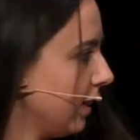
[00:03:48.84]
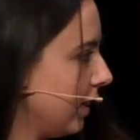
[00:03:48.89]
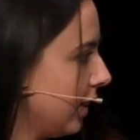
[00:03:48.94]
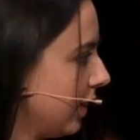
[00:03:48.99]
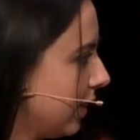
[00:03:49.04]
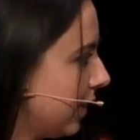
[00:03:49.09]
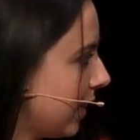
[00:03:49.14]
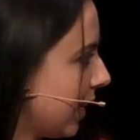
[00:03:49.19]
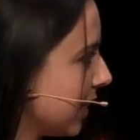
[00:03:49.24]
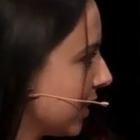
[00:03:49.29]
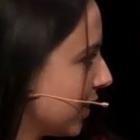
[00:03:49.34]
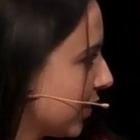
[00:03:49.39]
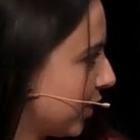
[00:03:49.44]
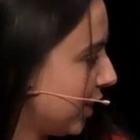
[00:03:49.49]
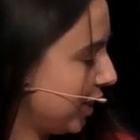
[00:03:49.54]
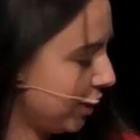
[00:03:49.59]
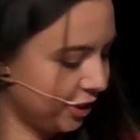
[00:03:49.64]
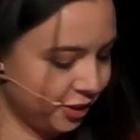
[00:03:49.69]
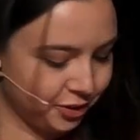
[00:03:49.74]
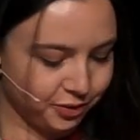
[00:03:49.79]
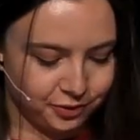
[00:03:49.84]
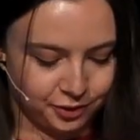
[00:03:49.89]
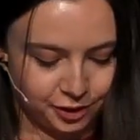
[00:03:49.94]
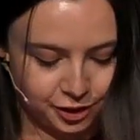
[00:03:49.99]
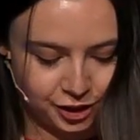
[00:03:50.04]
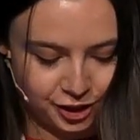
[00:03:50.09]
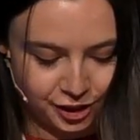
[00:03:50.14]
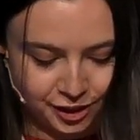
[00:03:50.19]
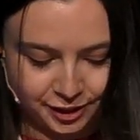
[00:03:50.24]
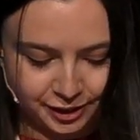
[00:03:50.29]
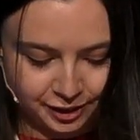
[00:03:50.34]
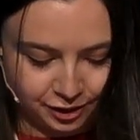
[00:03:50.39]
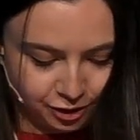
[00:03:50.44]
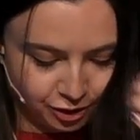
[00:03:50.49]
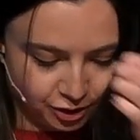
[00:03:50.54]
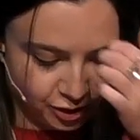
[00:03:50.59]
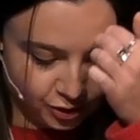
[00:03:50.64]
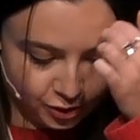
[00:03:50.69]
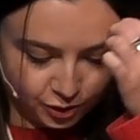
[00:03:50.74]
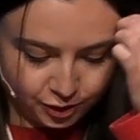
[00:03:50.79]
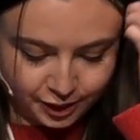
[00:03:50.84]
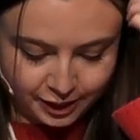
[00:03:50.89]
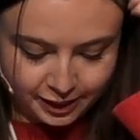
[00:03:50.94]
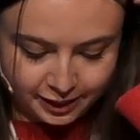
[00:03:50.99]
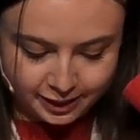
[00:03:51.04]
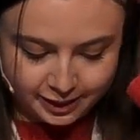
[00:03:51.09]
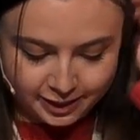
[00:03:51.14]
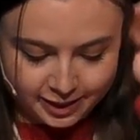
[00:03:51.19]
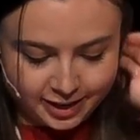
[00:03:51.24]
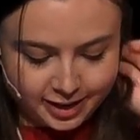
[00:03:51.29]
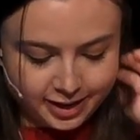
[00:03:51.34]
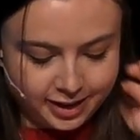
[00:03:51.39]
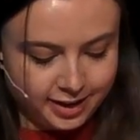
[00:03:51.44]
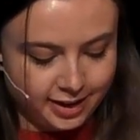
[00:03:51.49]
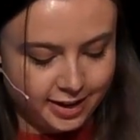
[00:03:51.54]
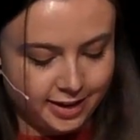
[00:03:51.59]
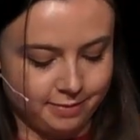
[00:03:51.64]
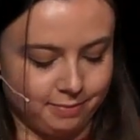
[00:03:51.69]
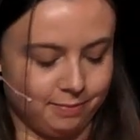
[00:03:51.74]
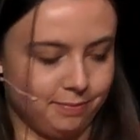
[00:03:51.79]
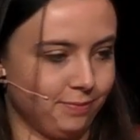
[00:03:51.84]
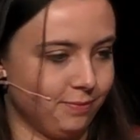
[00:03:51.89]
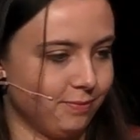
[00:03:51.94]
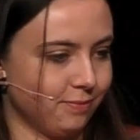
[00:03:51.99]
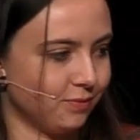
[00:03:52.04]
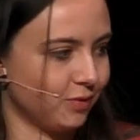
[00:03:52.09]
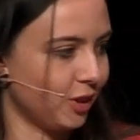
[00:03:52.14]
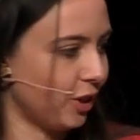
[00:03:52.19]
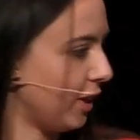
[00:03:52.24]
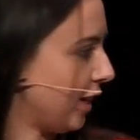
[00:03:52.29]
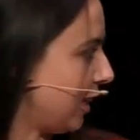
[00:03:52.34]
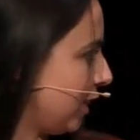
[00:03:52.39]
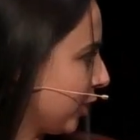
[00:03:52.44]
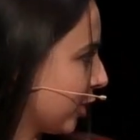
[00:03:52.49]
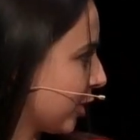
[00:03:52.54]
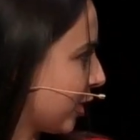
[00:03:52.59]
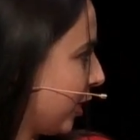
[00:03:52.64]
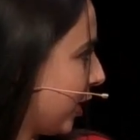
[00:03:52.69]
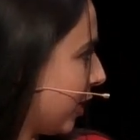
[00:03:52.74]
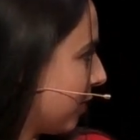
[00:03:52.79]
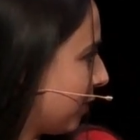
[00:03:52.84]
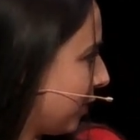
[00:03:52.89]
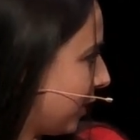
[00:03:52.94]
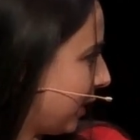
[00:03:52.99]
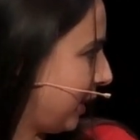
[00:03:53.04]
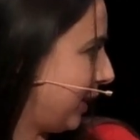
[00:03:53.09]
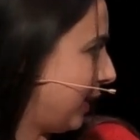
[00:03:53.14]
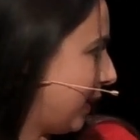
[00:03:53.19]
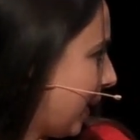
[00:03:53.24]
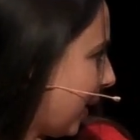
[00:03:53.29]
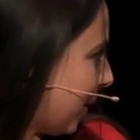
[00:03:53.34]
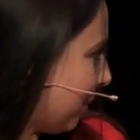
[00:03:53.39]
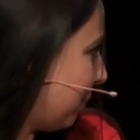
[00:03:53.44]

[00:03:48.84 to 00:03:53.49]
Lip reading: Thanks, Rachel, for sharing your story. It looks lovely up